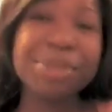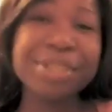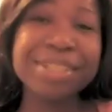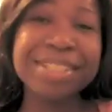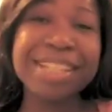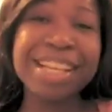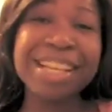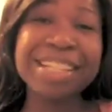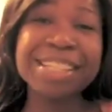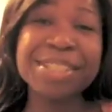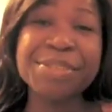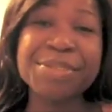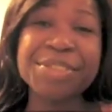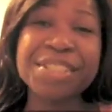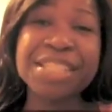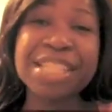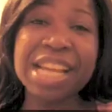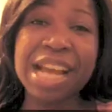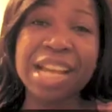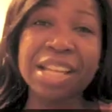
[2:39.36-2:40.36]
protective
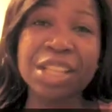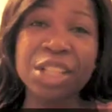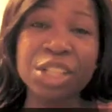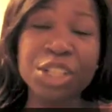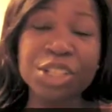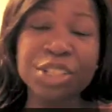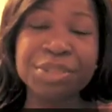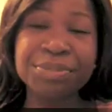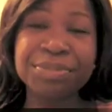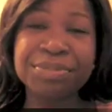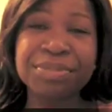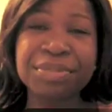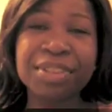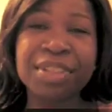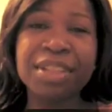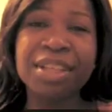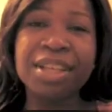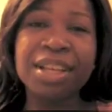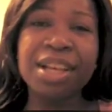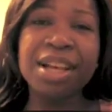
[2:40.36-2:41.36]
styler.
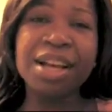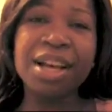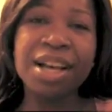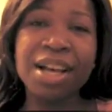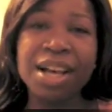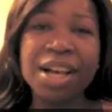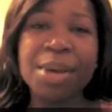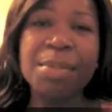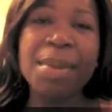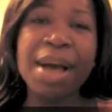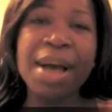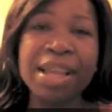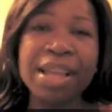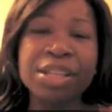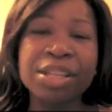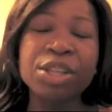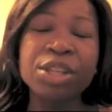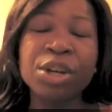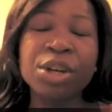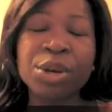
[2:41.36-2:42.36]
I
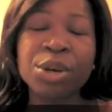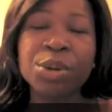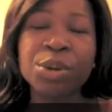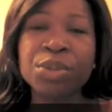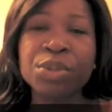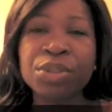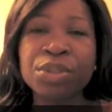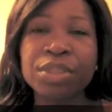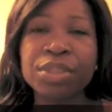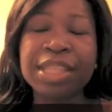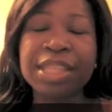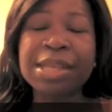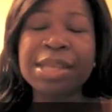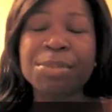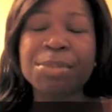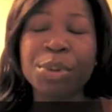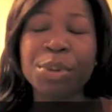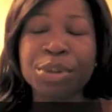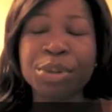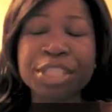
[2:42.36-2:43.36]
know the
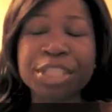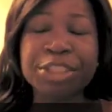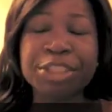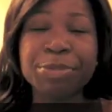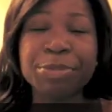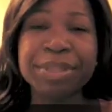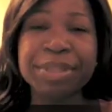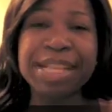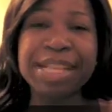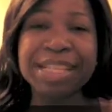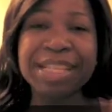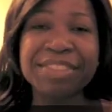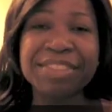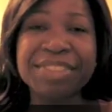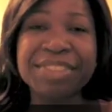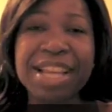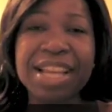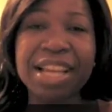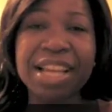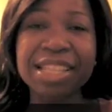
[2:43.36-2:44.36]
importance of protective
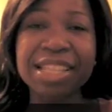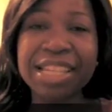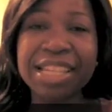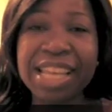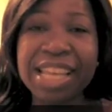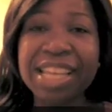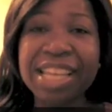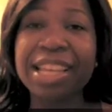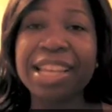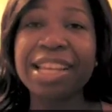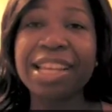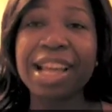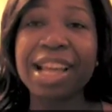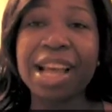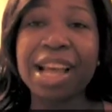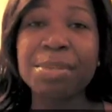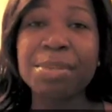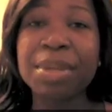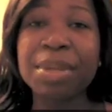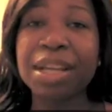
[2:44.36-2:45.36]
styling, and
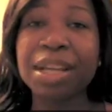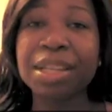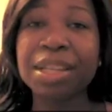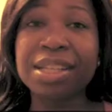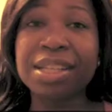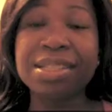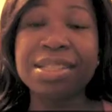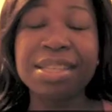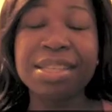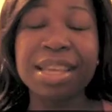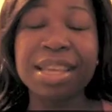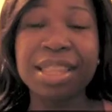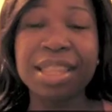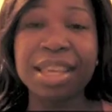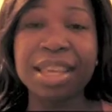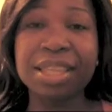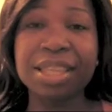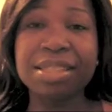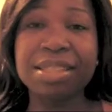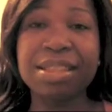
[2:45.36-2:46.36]
I'm not going to say
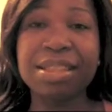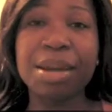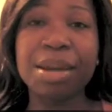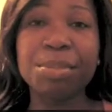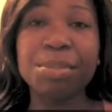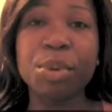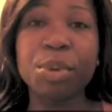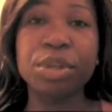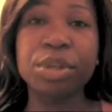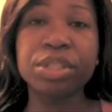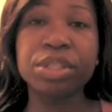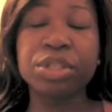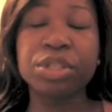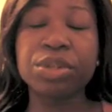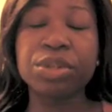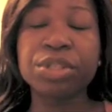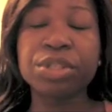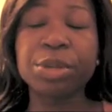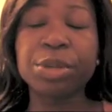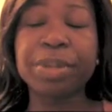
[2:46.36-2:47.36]
that it's not important to
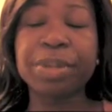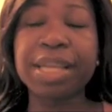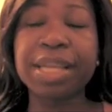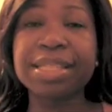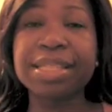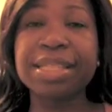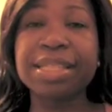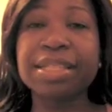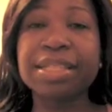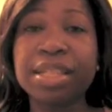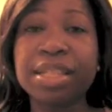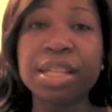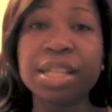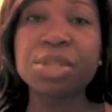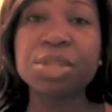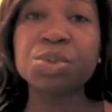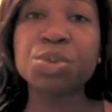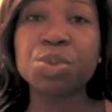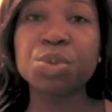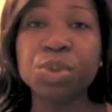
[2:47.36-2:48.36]
do so, because it
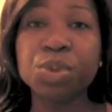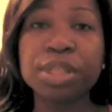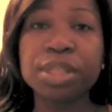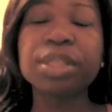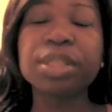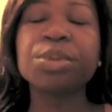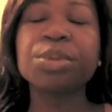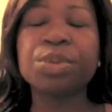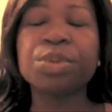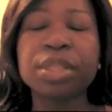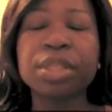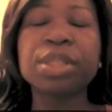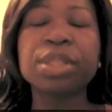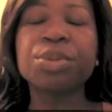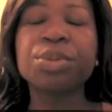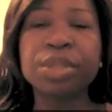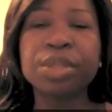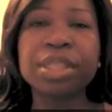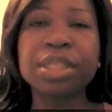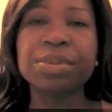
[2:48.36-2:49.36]
does
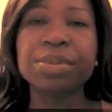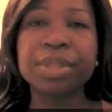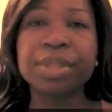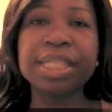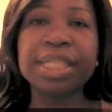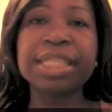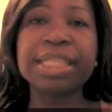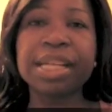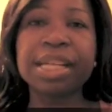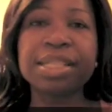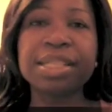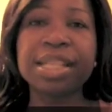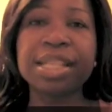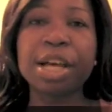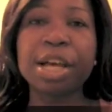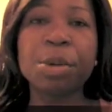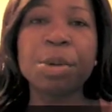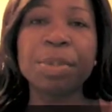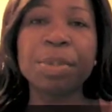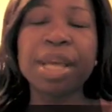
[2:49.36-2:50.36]
really does
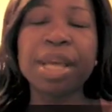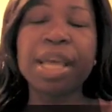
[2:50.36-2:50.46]
help